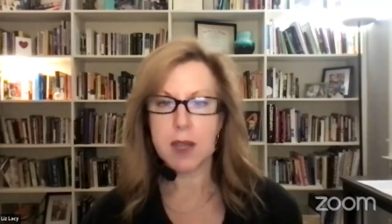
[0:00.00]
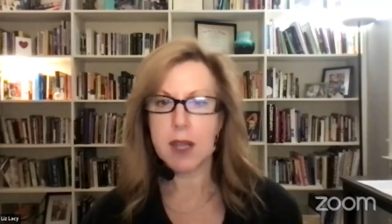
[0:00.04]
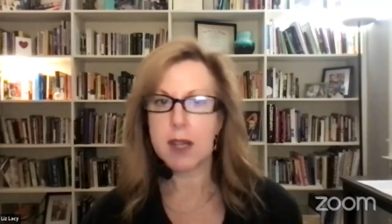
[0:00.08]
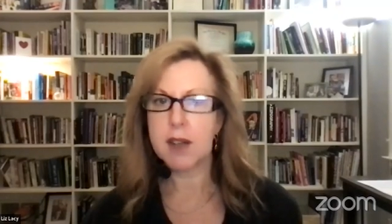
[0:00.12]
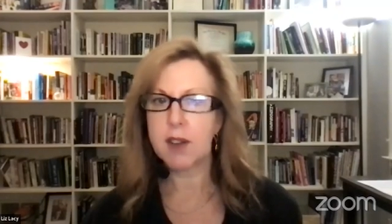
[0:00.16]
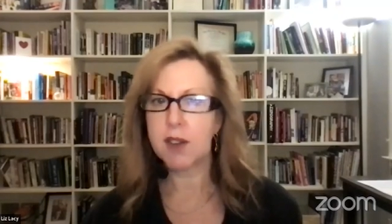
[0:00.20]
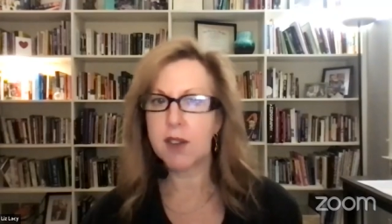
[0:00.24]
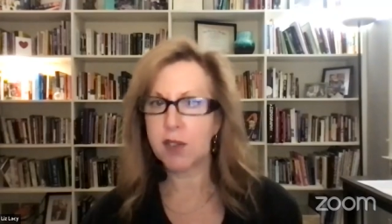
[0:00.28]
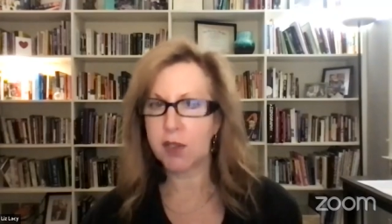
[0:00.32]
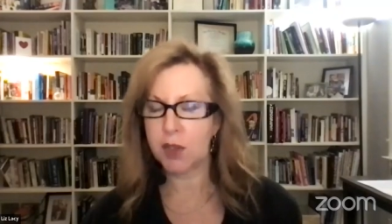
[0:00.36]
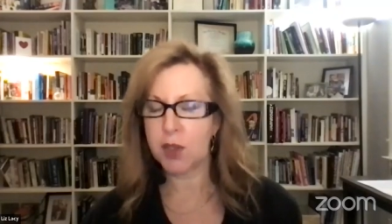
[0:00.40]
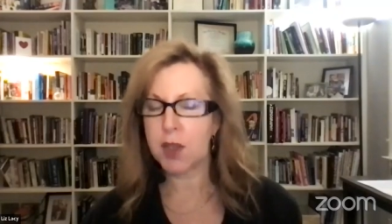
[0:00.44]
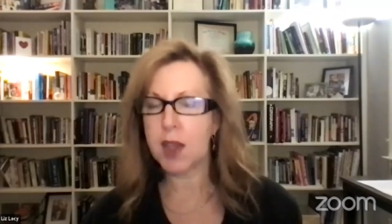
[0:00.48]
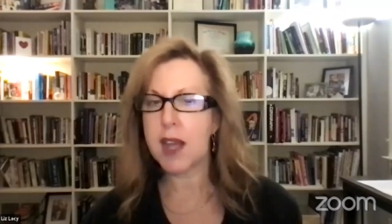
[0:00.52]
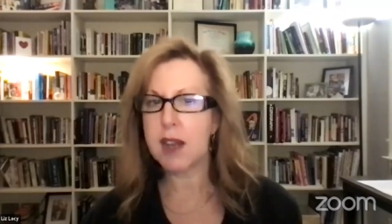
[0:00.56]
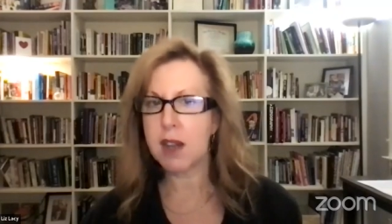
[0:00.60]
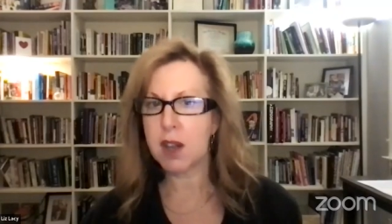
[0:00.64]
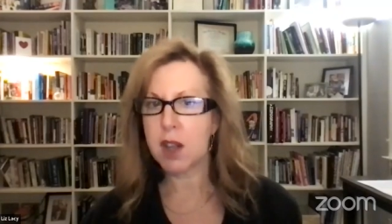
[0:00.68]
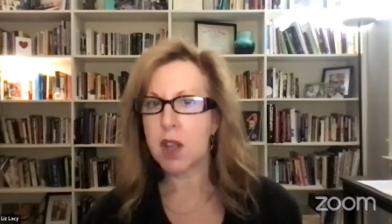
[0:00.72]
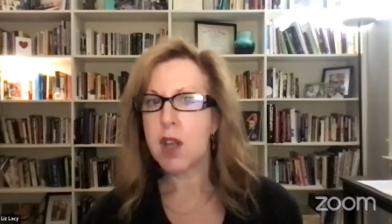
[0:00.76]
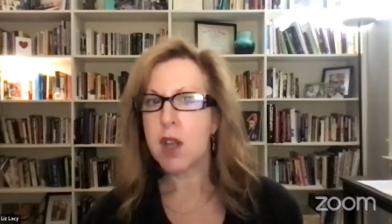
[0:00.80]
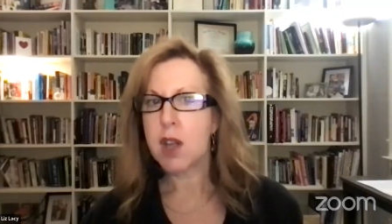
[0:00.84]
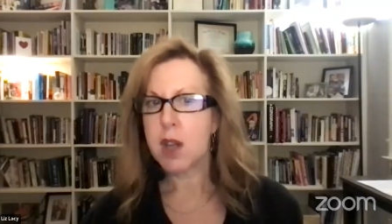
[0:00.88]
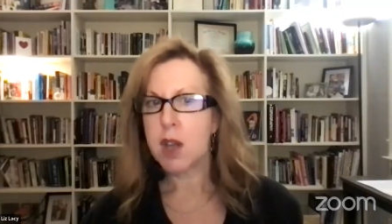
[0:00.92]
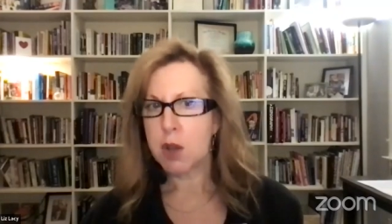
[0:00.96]
That's
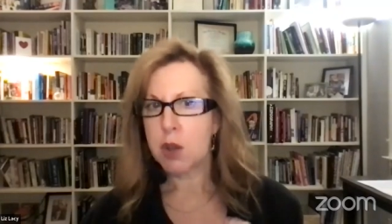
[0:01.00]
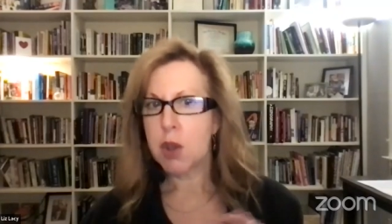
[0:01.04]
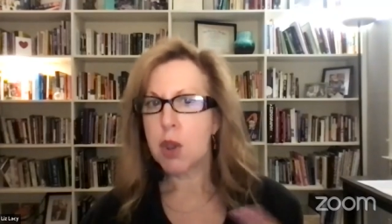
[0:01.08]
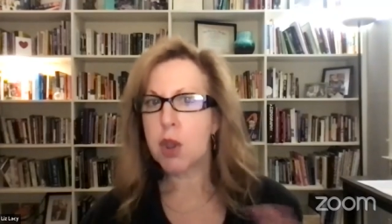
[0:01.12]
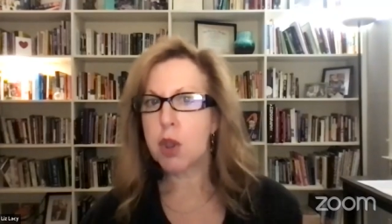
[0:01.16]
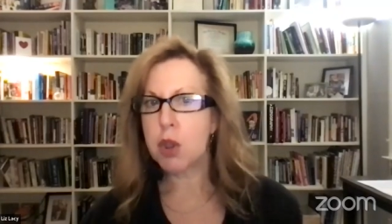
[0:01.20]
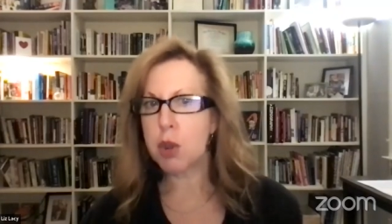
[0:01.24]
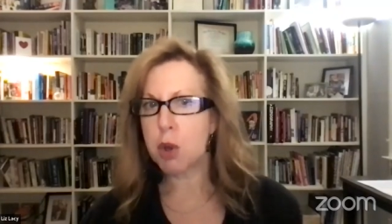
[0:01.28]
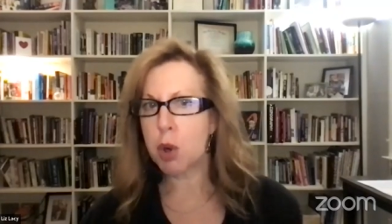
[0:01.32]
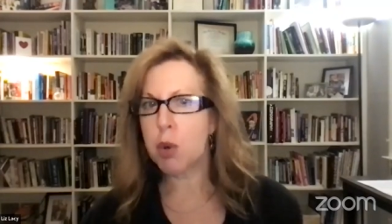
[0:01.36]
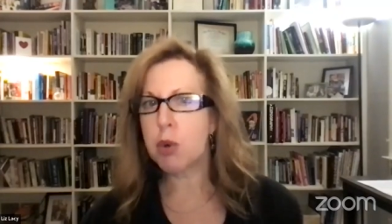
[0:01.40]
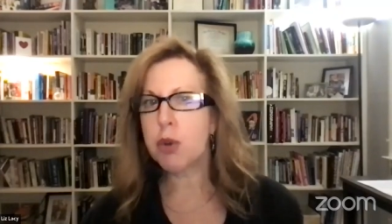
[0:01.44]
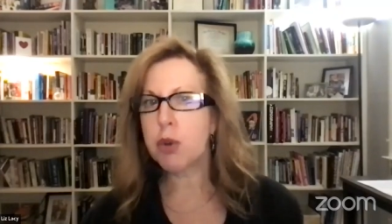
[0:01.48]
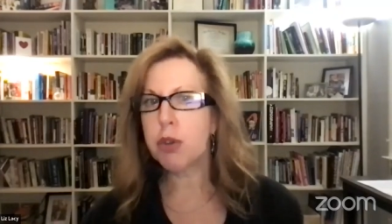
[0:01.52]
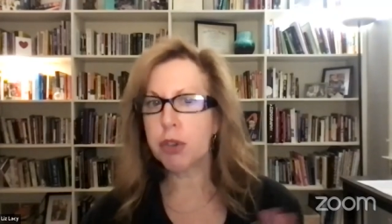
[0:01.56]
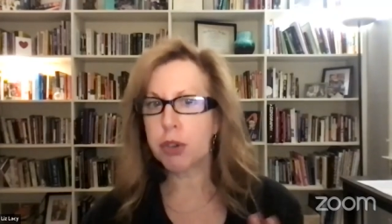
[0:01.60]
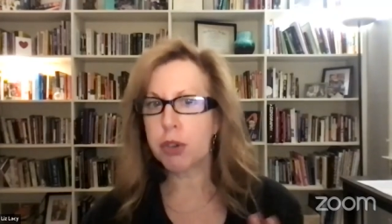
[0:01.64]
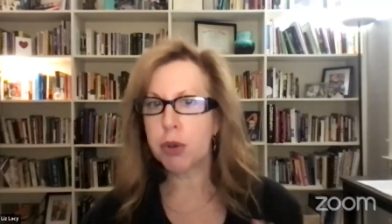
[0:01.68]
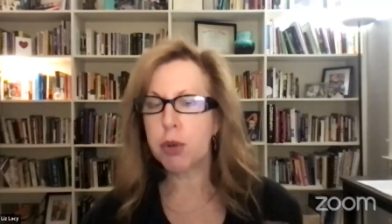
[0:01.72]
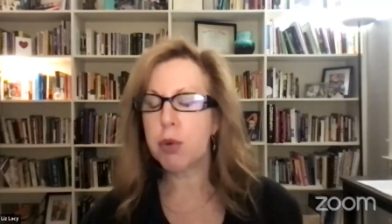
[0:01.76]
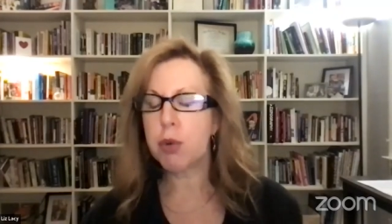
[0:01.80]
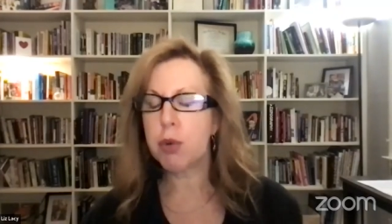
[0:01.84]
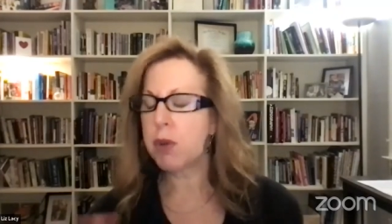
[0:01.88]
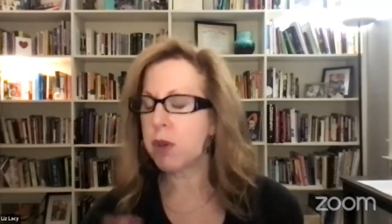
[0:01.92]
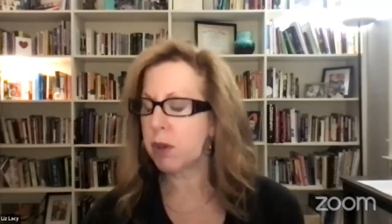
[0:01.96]
that those
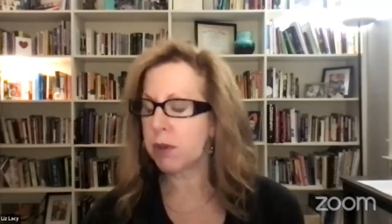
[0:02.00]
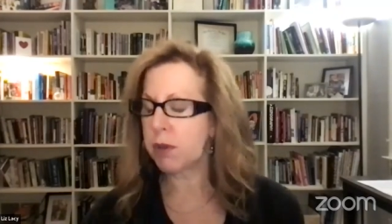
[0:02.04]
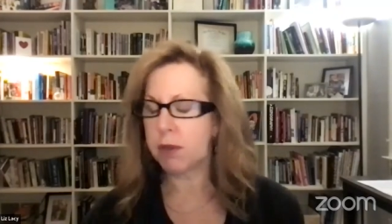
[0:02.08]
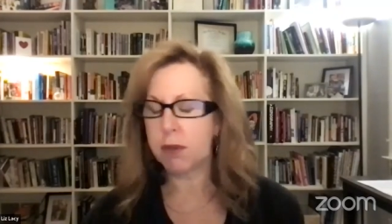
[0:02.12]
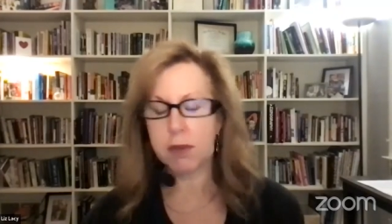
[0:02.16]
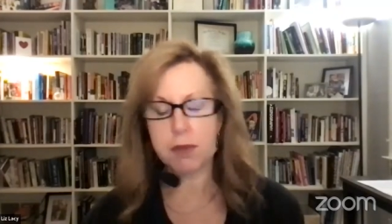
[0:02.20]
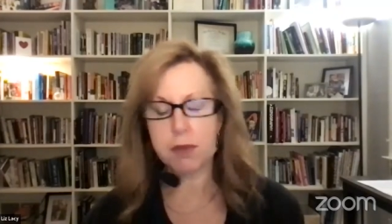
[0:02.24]
two